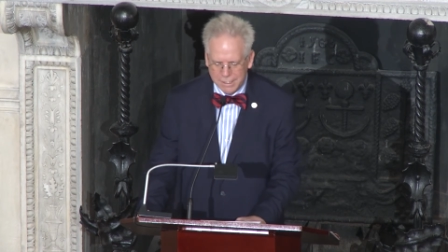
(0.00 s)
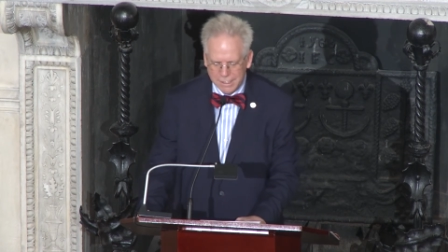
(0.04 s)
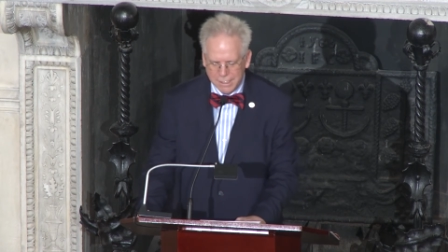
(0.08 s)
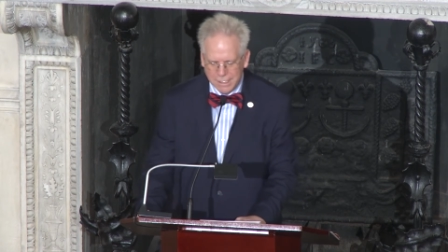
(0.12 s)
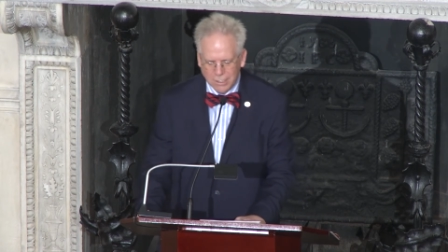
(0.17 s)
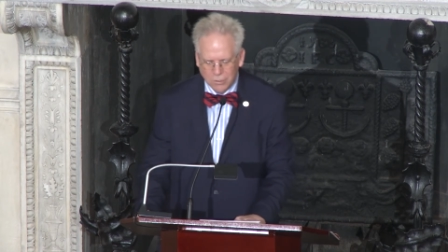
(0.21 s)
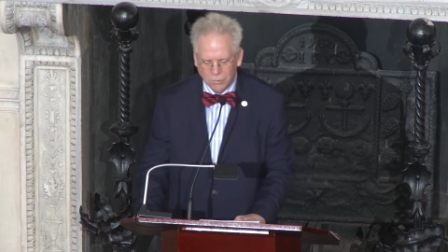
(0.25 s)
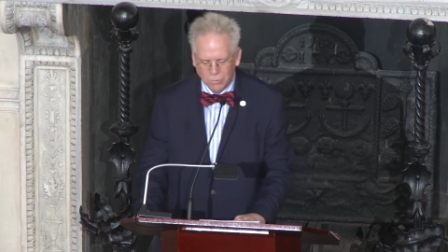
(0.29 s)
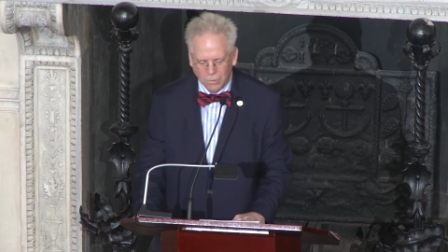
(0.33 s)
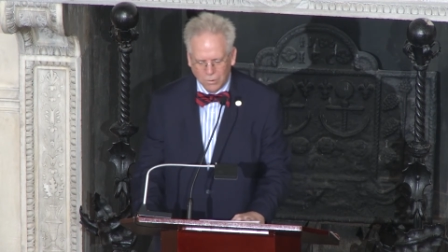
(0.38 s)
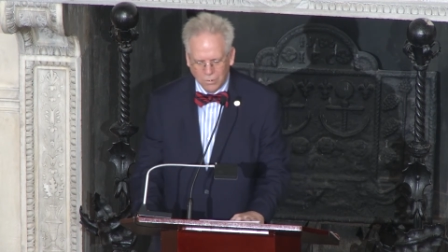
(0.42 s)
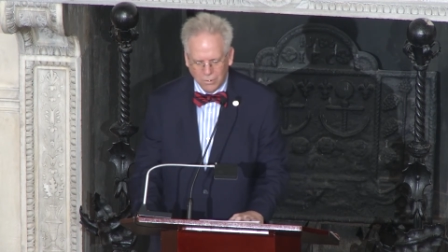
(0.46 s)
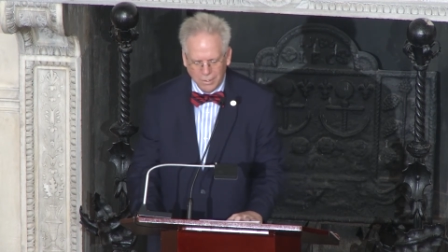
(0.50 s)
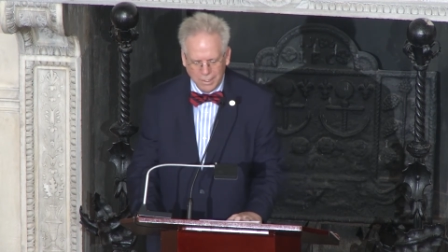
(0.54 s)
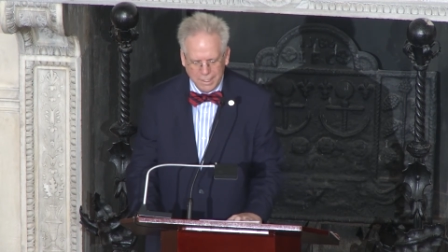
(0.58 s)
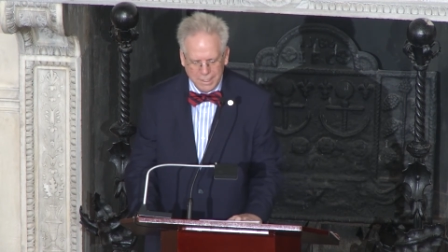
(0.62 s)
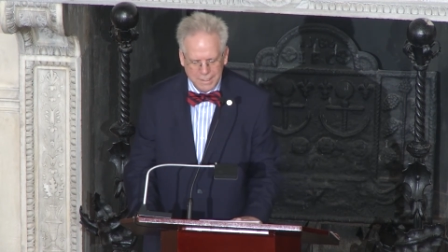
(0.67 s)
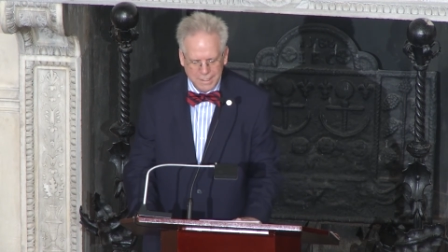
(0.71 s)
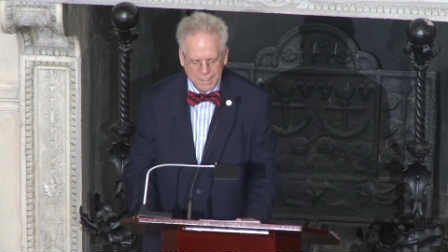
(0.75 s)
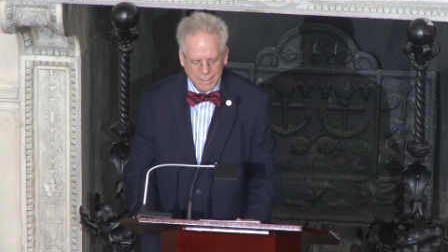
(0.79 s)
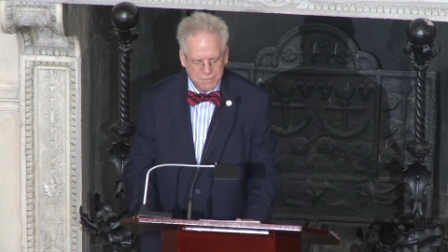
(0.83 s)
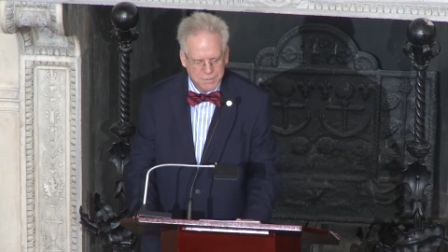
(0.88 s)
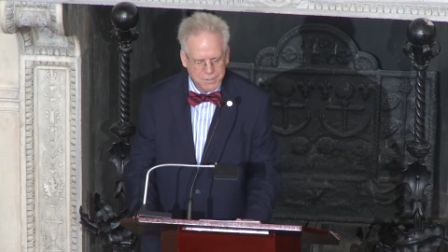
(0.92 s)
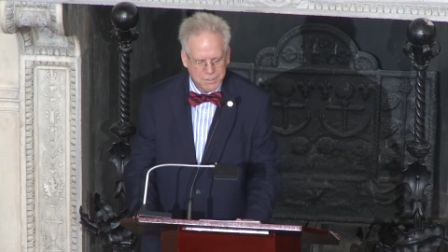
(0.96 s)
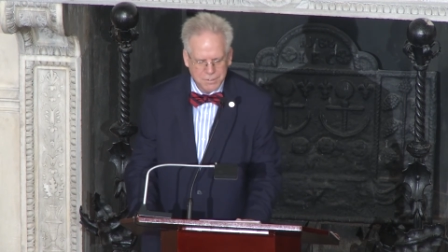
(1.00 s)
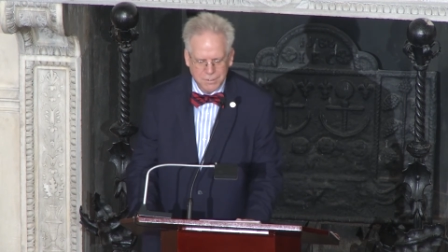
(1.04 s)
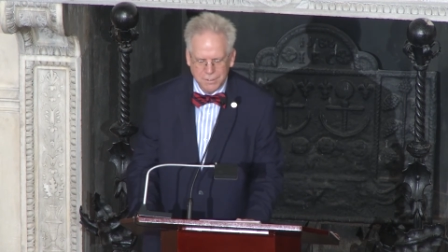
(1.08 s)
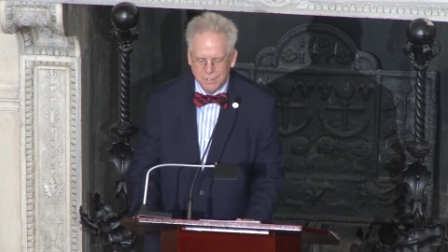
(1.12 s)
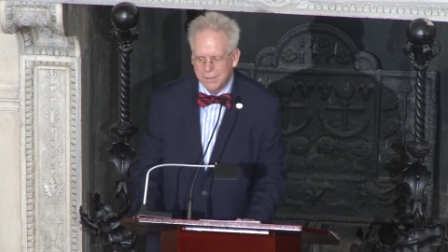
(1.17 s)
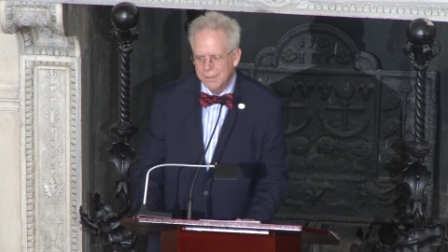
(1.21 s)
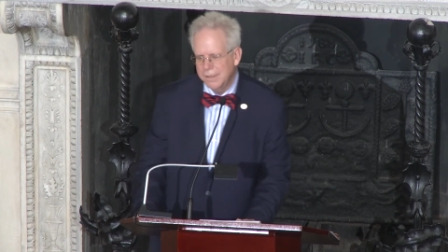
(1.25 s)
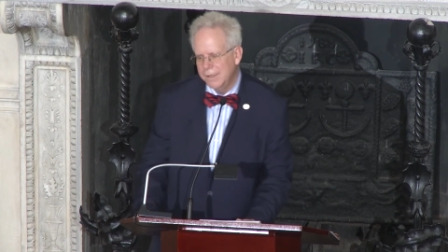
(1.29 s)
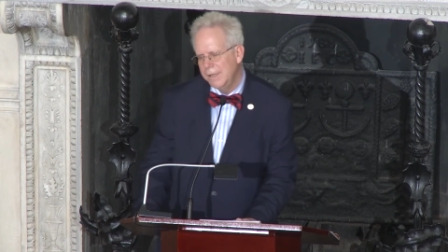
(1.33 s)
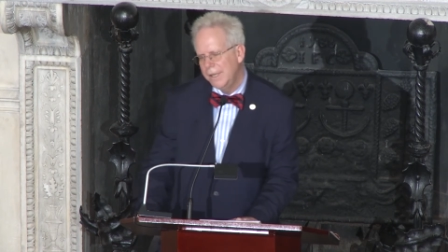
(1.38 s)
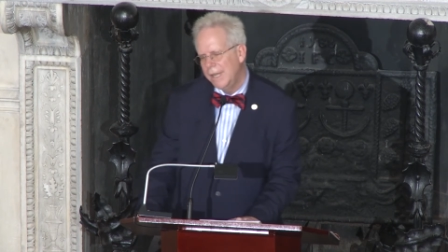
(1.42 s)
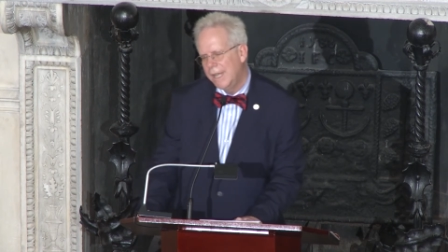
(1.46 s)
equal and have
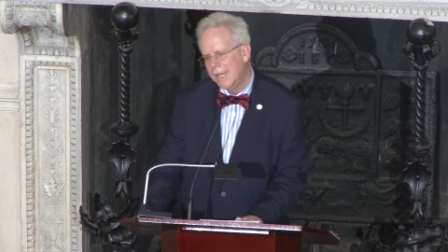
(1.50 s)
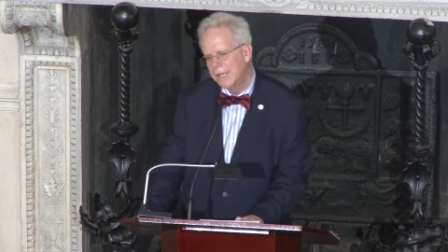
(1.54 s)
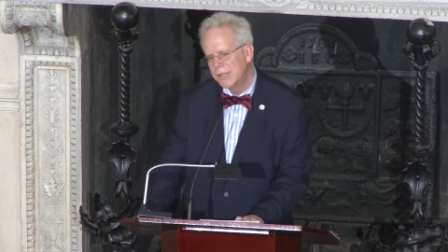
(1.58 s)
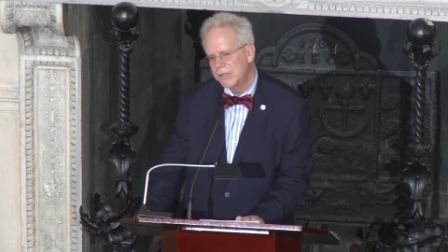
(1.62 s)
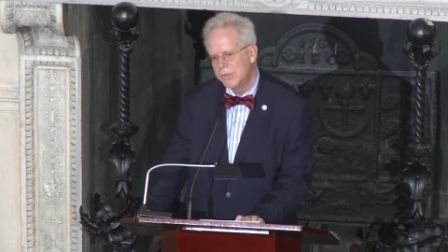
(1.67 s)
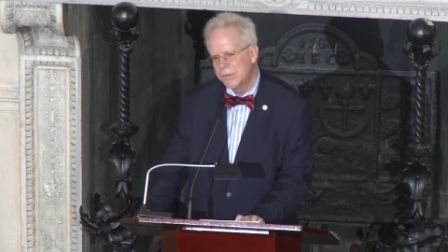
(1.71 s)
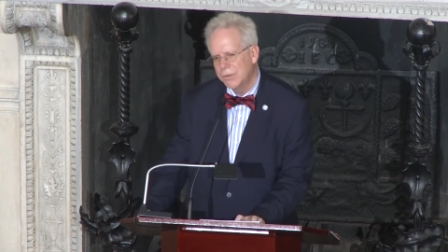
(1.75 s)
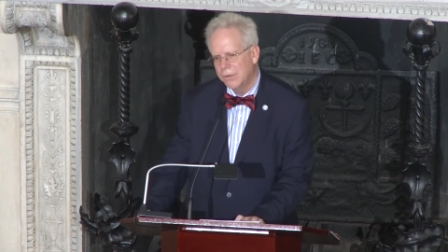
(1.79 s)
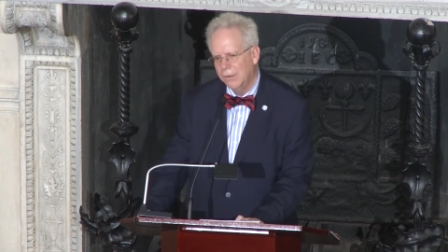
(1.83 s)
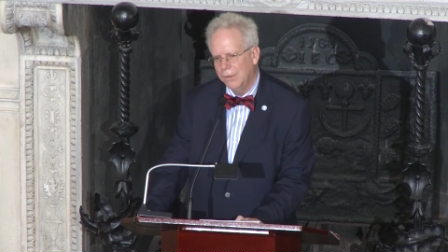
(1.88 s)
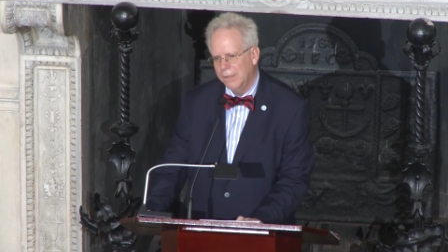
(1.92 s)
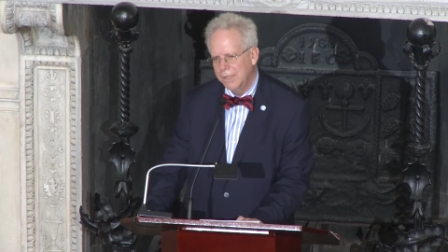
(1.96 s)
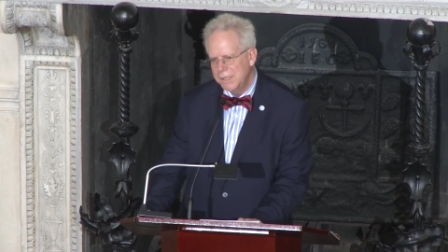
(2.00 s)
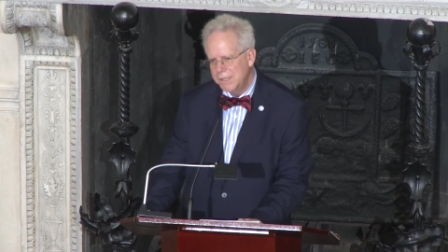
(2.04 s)
certain natural,